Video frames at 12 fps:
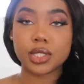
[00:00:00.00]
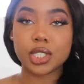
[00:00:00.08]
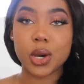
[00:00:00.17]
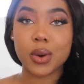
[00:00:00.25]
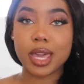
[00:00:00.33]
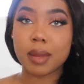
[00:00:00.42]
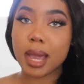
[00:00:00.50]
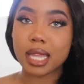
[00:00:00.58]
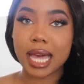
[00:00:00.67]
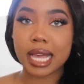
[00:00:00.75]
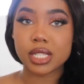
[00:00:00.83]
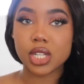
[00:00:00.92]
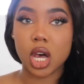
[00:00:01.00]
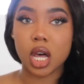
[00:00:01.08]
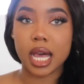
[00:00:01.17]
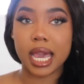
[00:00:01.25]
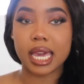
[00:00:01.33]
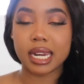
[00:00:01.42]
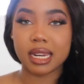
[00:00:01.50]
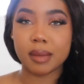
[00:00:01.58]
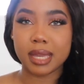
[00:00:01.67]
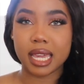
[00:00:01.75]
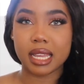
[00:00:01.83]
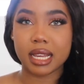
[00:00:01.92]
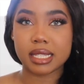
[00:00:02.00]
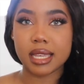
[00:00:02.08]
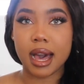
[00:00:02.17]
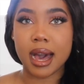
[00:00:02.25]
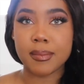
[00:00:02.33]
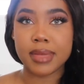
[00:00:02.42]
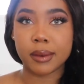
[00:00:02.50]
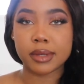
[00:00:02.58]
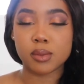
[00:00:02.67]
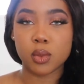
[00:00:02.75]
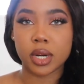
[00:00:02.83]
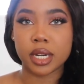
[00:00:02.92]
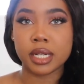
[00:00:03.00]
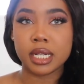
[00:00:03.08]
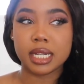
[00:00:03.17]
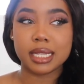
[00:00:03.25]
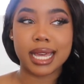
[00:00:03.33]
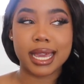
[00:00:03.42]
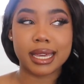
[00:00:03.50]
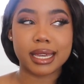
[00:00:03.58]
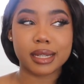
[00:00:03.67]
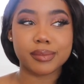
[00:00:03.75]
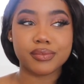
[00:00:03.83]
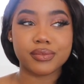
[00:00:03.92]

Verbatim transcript: So in my last haul, I ended up getting a top that was more like